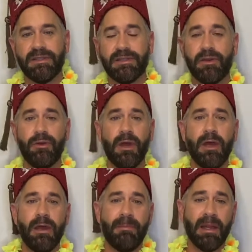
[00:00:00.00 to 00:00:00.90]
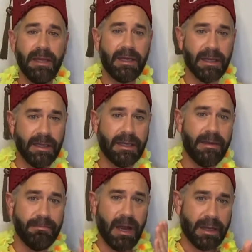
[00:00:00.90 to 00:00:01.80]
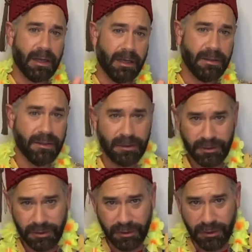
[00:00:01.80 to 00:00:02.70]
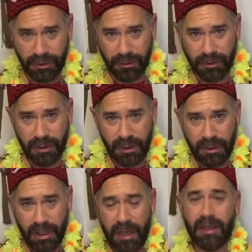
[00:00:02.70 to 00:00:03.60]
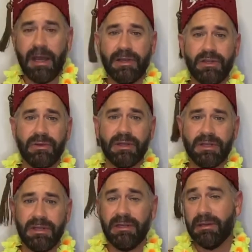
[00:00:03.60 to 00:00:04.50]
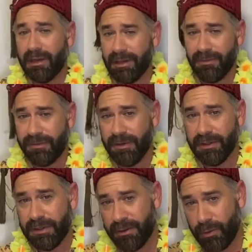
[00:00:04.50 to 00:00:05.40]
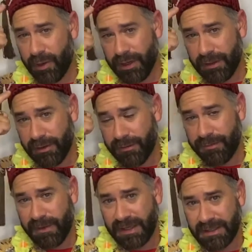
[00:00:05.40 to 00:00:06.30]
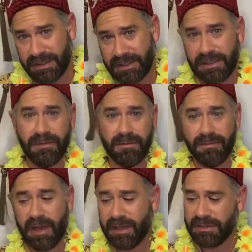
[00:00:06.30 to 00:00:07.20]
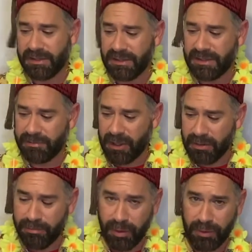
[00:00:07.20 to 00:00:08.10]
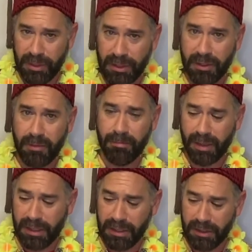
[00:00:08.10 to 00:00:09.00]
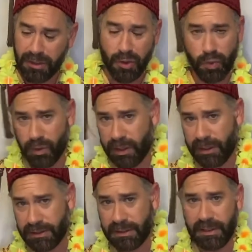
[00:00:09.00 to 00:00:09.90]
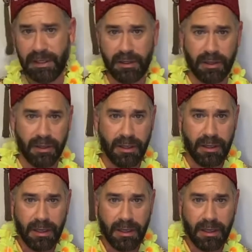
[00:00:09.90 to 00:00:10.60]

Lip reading: So mele kaliki maka to you. And as you can see, I am feeling quite festive, as is my bony buddy right here.